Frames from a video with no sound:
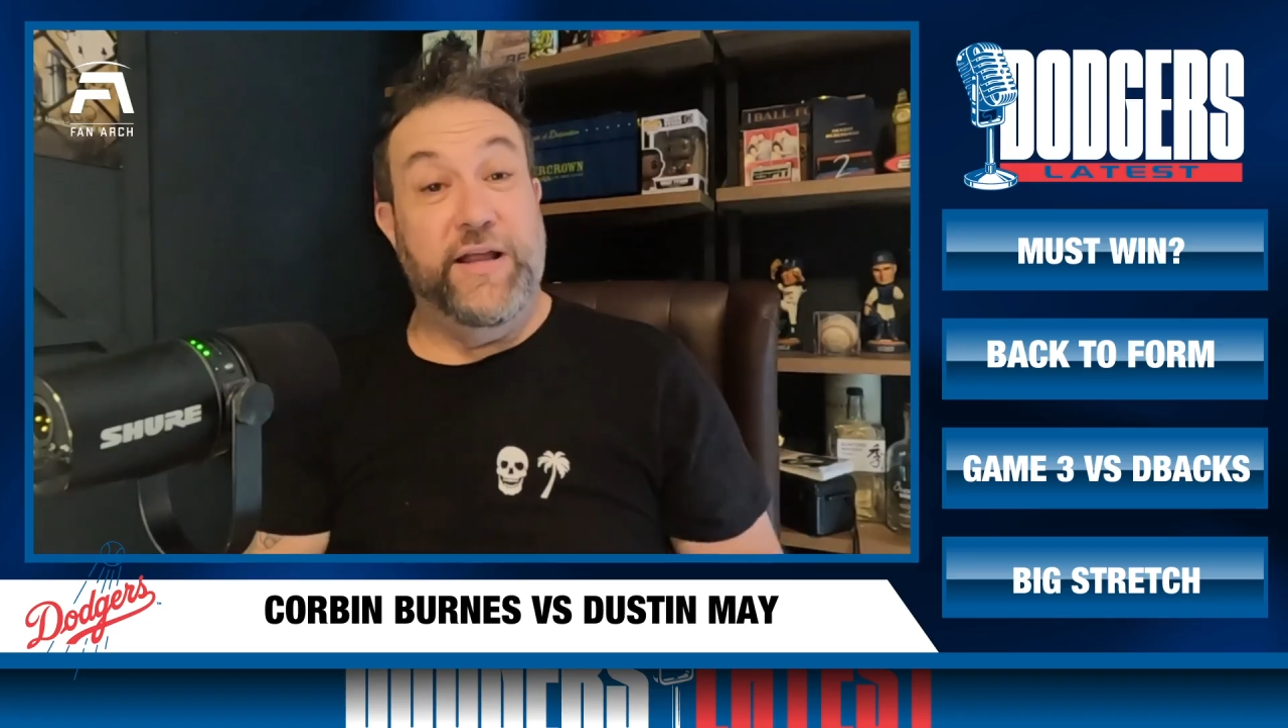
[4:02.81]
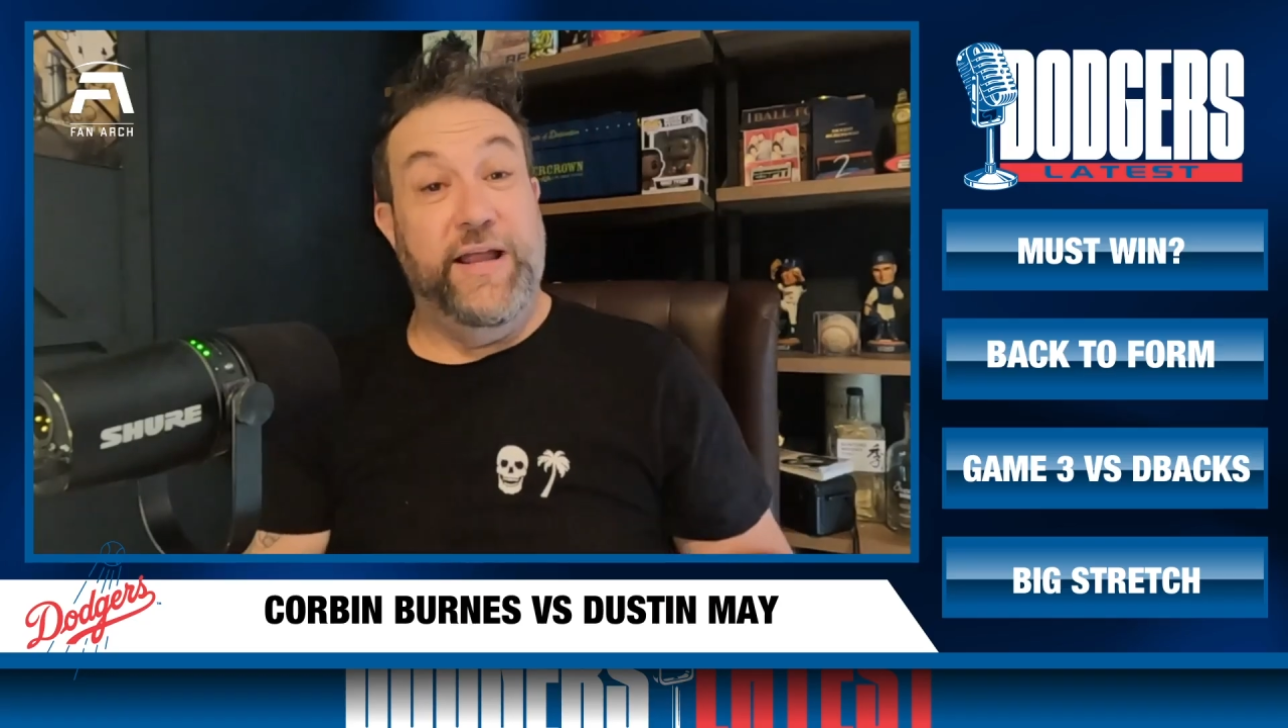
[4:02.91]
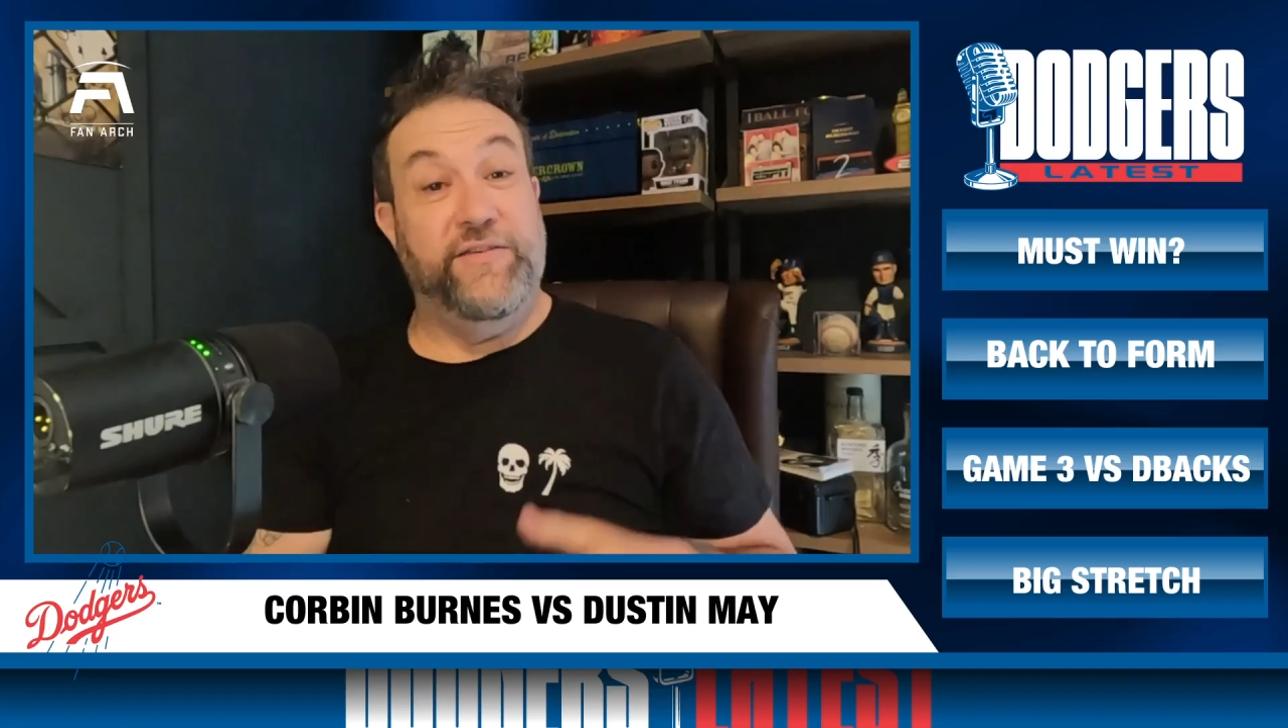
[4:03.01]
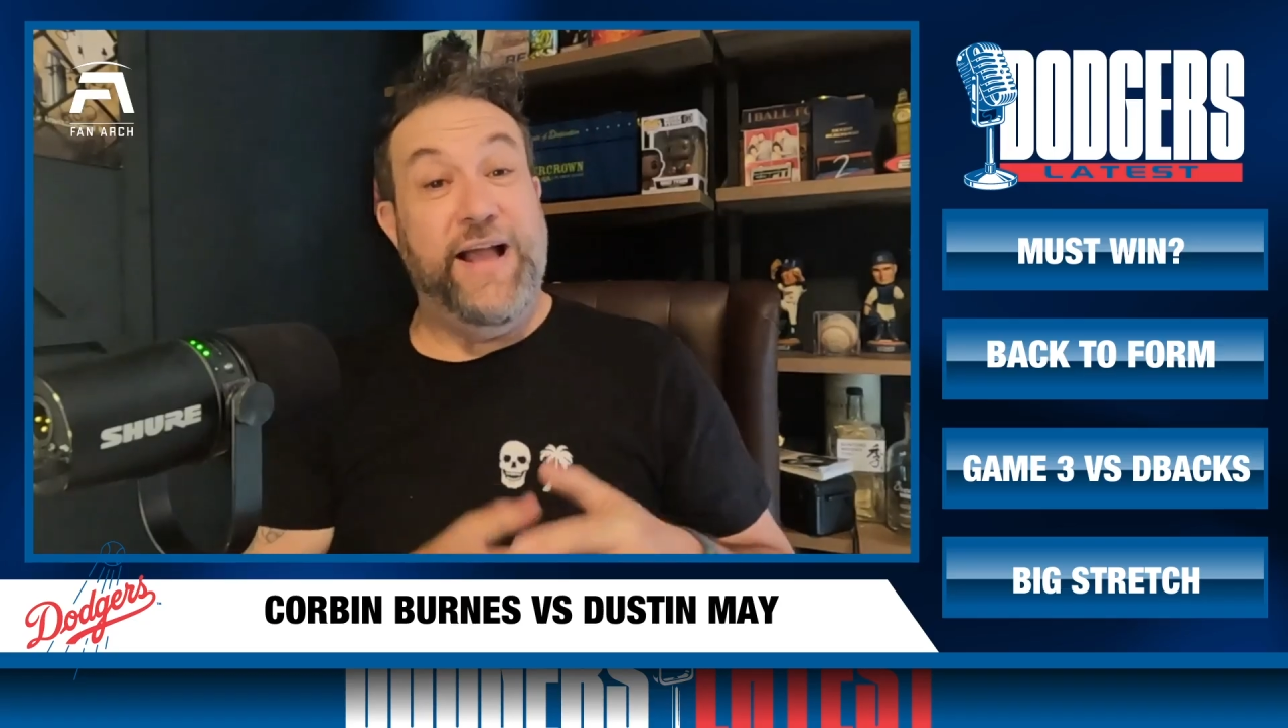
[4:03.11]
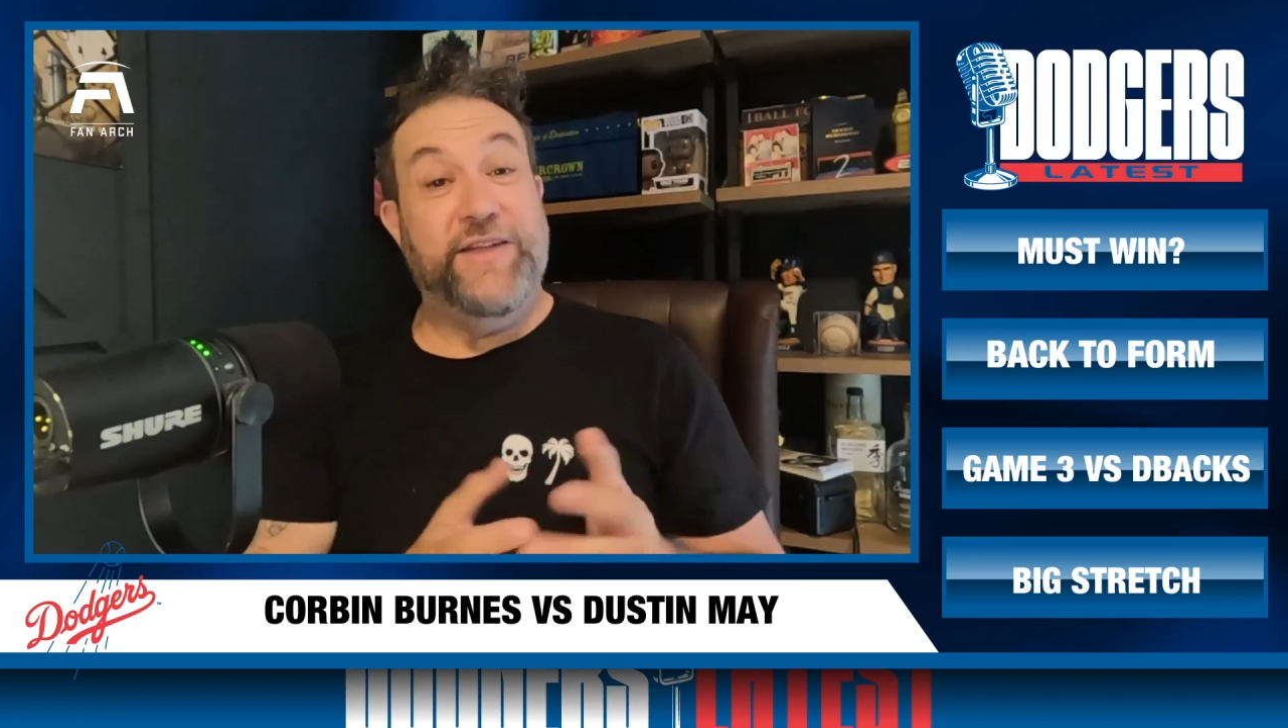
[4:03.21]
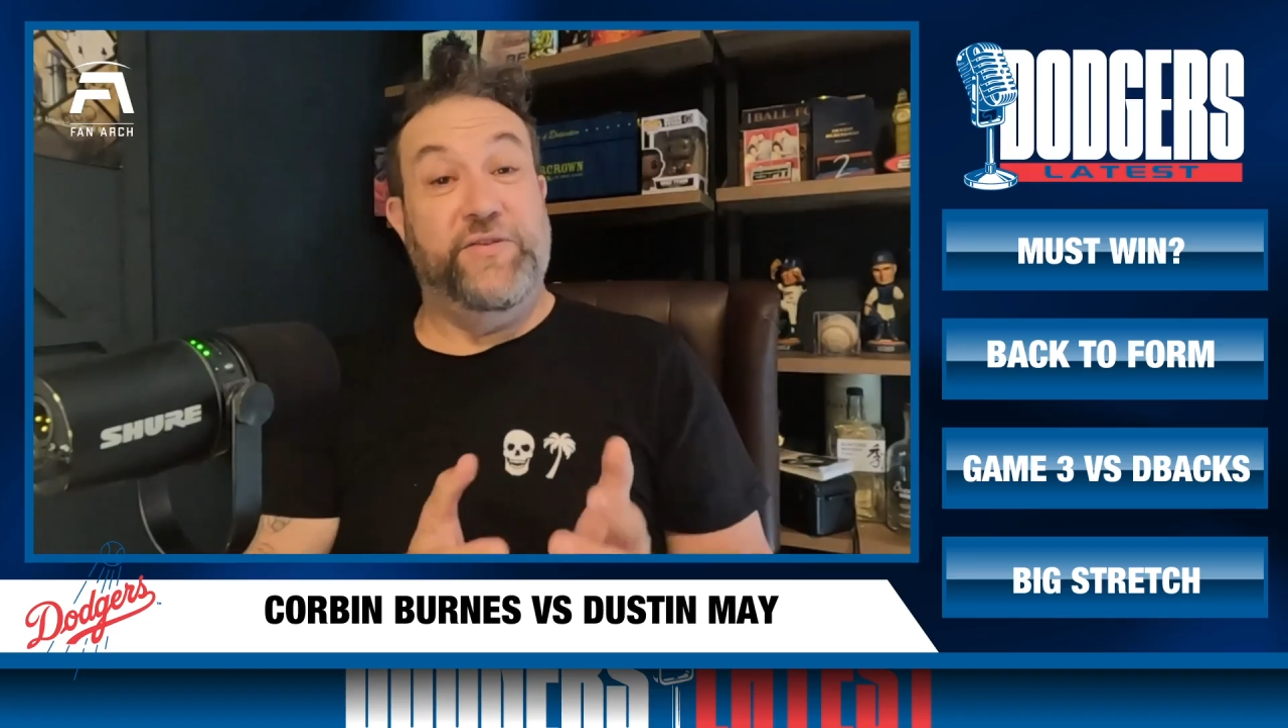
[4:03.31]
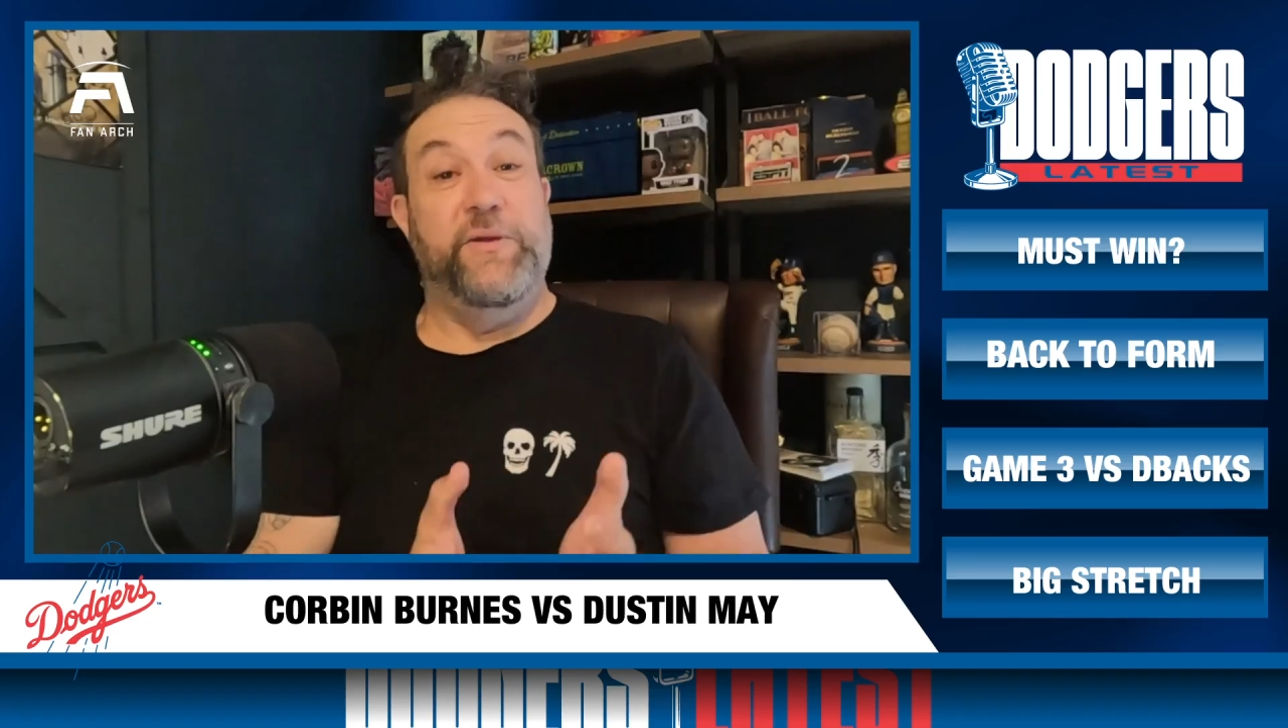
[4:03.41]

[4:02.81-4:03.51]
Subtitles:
has got some